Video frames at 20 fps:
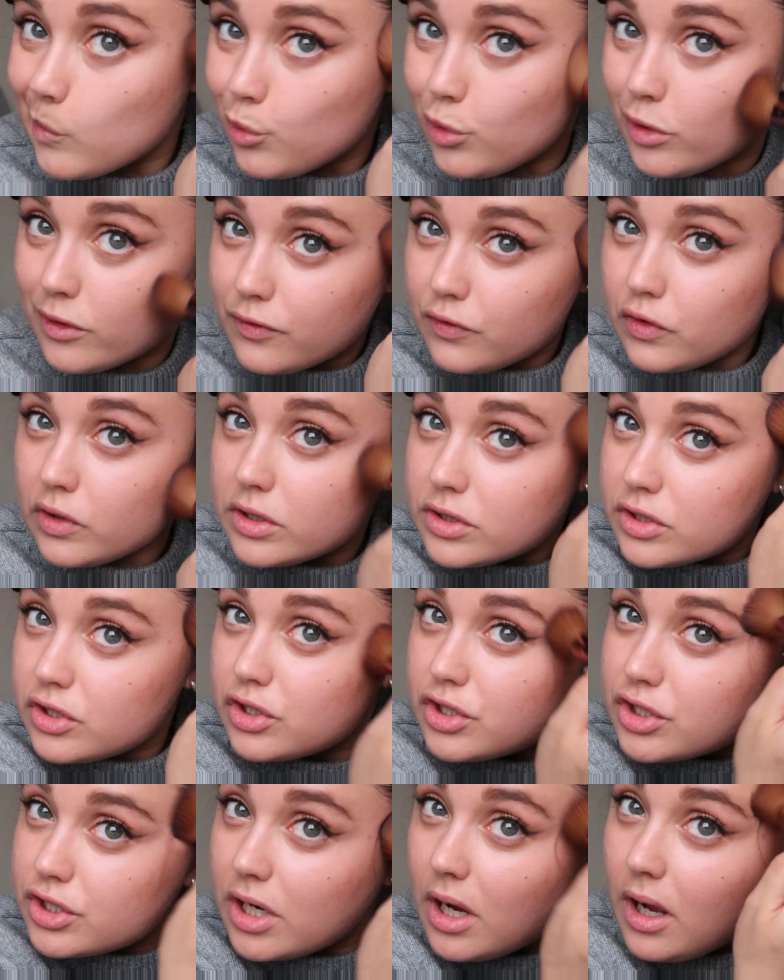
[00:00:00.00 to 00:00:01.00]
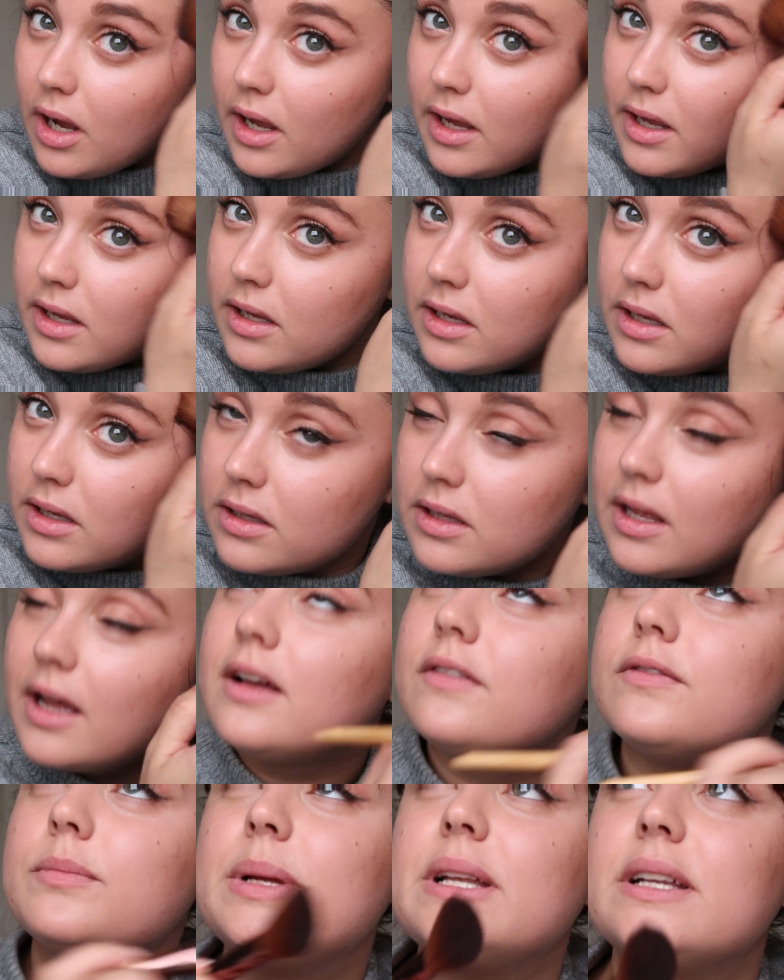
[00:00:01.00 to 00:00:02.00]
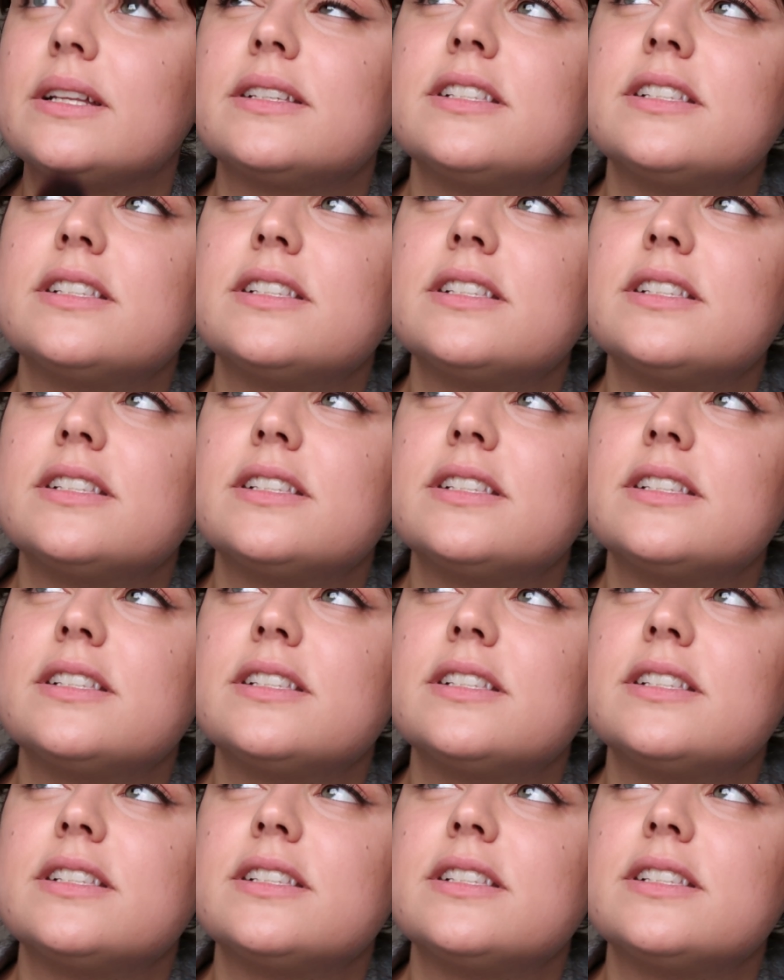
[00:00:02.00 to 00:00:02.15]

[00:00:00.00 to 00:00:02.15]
the first shot have been